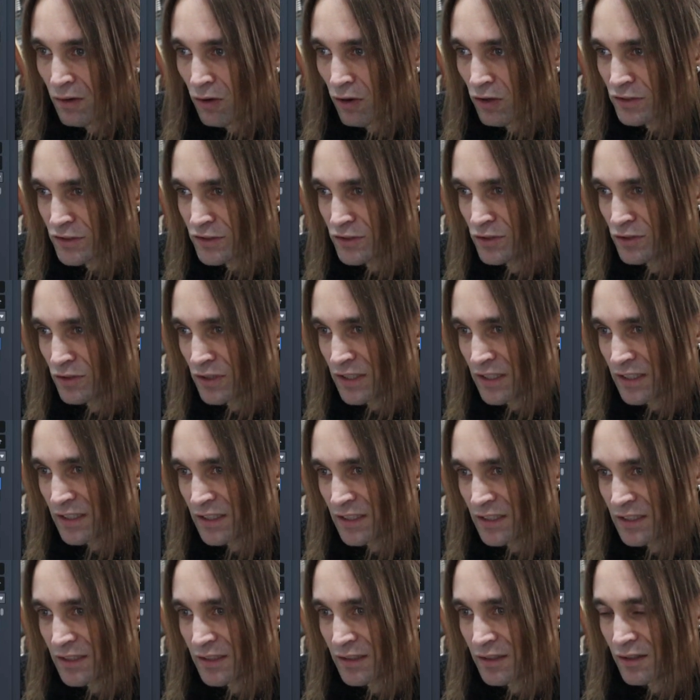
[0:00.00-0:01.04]
Also, you
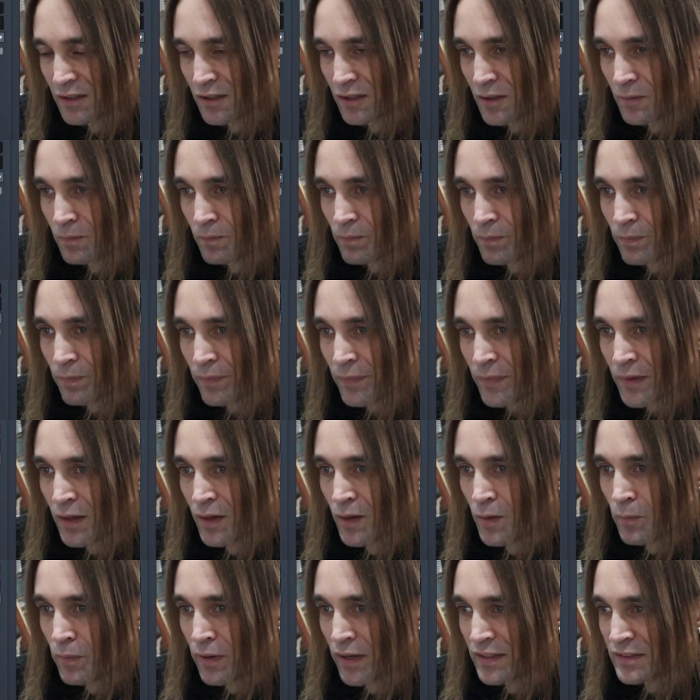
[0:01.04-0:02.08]
can
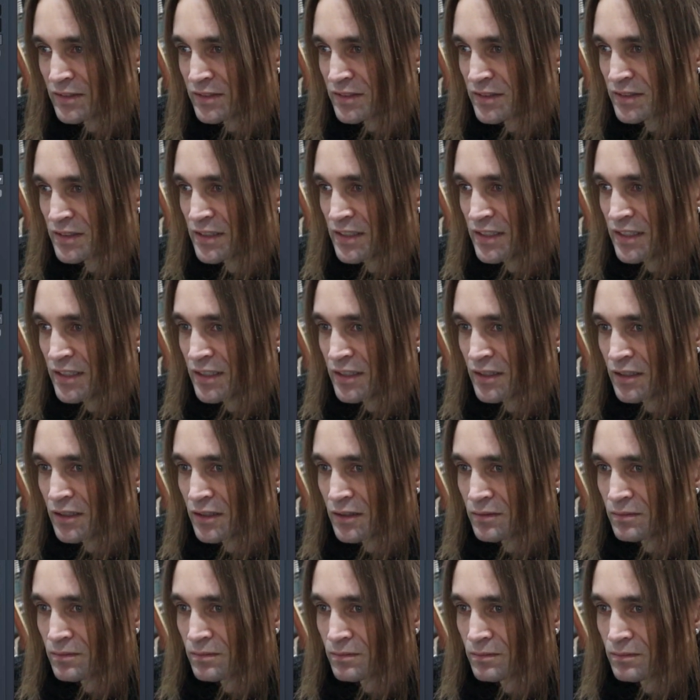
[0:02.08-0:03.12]
place
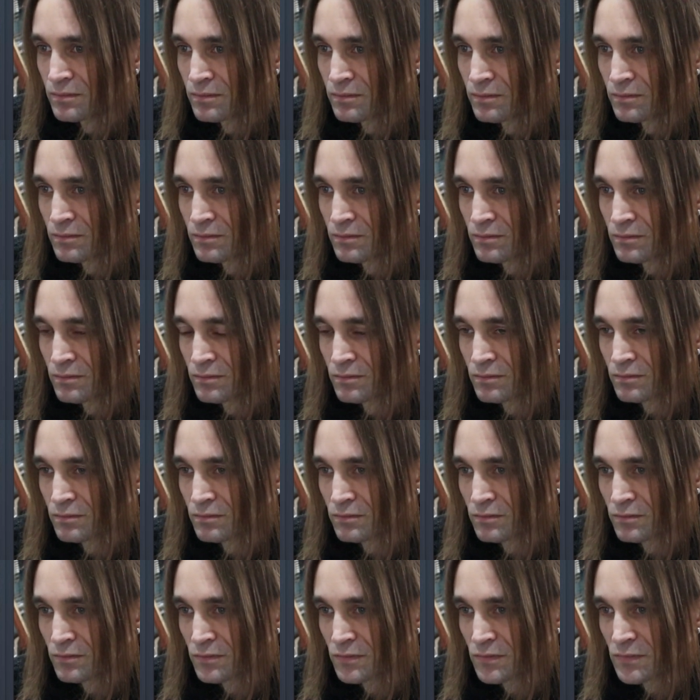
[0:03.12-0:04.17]
the
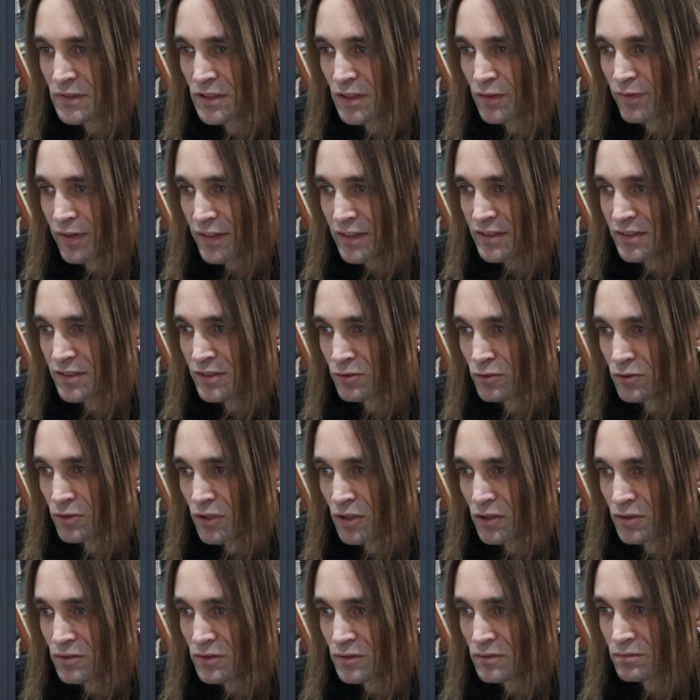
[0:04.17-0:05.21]
effects here
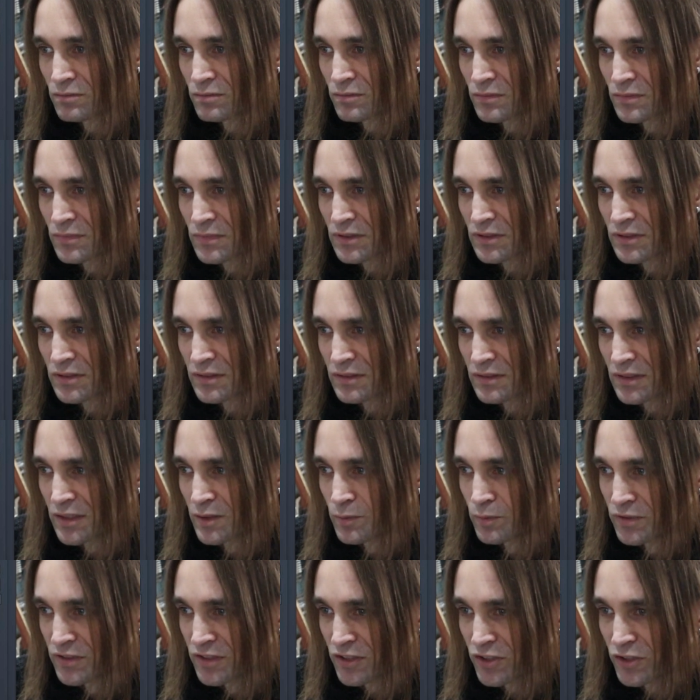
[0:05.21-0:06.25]
around in
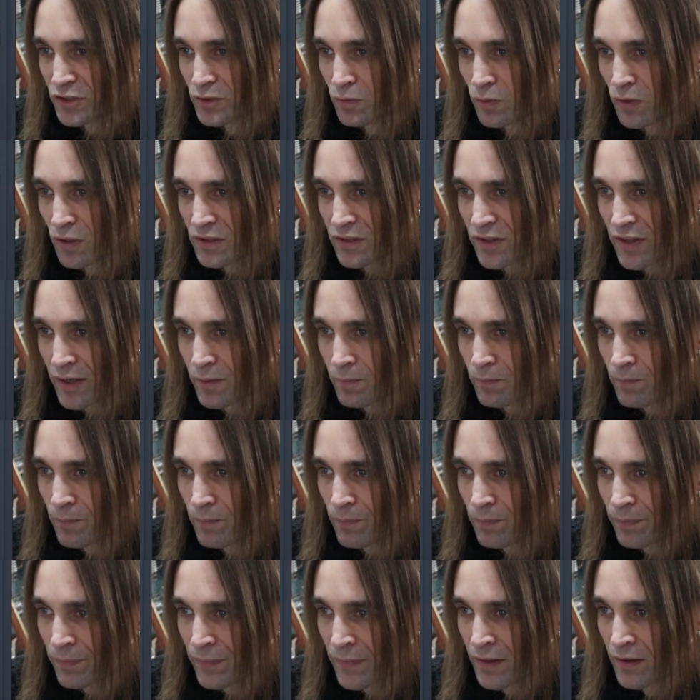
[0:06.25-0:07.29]
any position you want them.
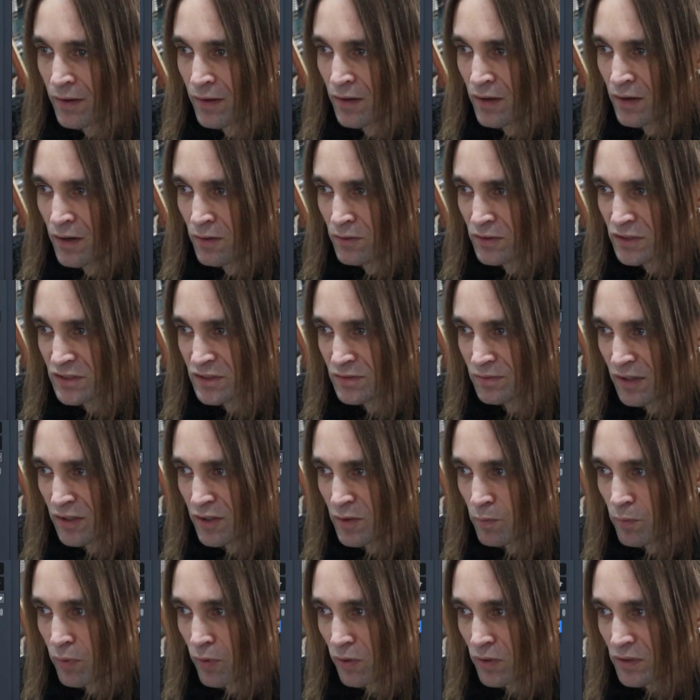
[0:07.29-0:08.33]
It's
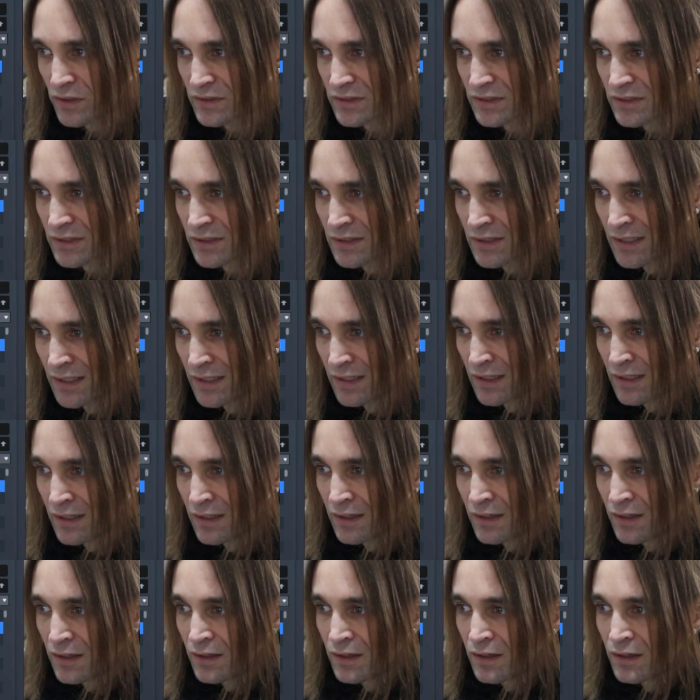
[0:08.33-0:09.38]
very important.
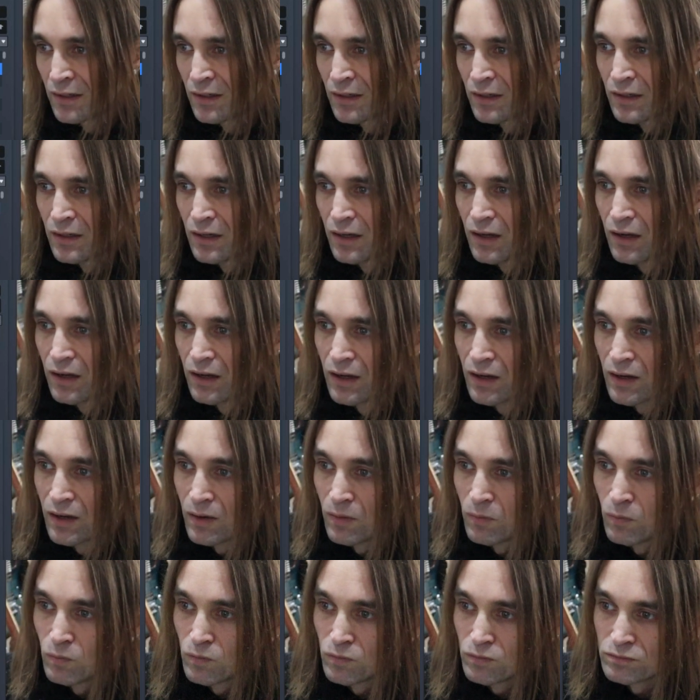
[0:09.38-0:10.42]

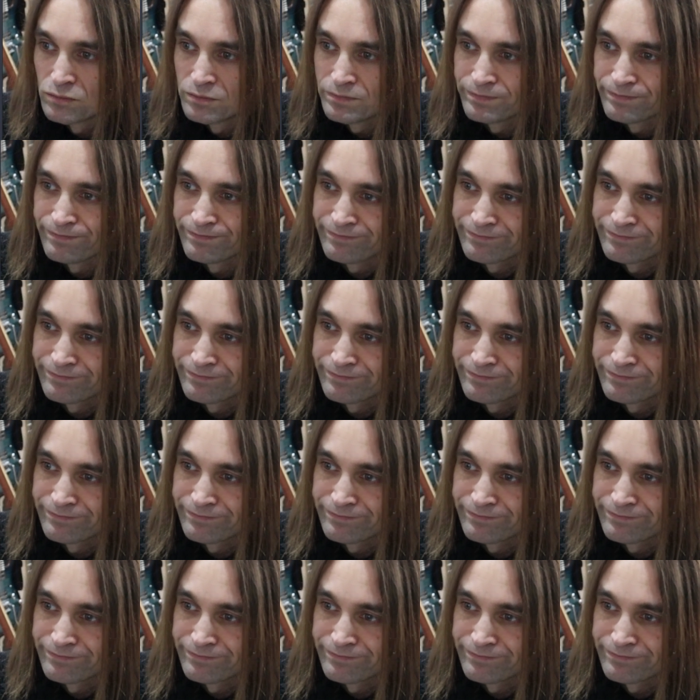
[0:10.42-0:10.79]
You